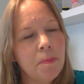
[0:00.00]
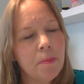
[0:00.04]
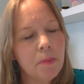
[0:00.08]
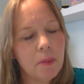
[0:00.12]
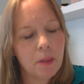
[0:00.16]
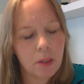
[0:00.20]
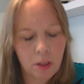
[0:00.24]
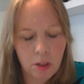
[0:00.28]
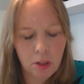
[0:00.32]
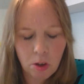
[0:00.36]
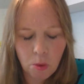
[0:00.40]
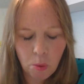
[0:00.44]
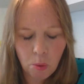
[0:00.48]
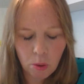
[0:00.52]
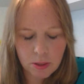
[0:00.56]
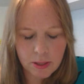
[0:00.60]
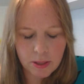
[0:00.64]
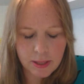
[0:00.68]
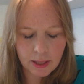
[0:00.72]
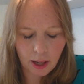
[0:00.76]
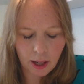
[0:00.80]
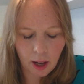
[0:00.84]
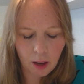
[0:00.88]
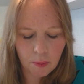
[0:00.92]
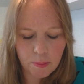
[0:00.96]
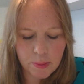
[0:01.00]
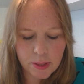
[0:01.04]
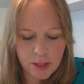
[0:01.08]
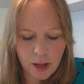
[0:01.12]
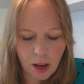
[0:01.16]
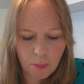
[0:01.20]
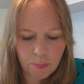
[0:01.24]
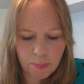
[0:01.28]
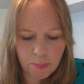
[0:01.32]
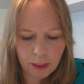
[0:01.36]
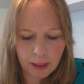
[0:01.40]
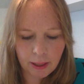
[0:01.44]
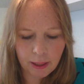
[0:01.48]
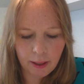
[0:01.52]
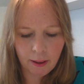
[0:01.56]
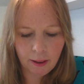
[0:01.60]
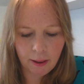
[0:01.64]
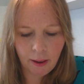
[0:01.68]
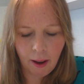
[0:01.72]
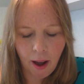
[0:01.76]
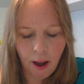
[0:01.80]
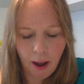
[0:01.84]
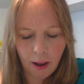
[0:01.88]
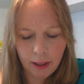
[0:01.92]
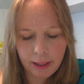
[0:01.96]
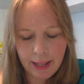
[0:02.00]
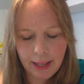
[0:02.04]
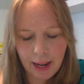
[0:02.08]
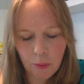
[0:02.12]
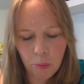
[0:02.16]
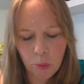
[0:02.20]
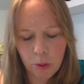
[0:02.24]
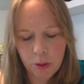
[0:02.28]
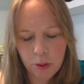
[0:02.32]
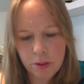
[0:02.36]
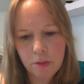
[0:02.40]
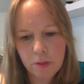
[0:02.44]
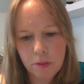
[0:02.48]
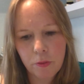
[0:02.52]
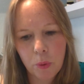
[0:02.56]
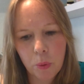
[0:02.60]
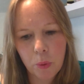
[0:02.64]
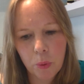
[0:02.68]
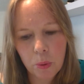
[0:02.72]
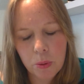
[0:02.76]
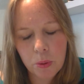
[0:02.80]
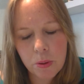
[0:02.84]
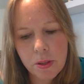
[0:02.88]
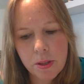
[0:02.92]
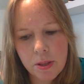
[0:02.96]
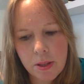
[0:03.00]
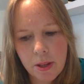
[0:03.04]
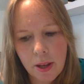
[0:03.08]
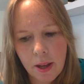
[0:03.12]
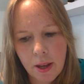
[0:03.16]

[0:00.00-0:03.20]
nuance that comes up in a high net worth divorce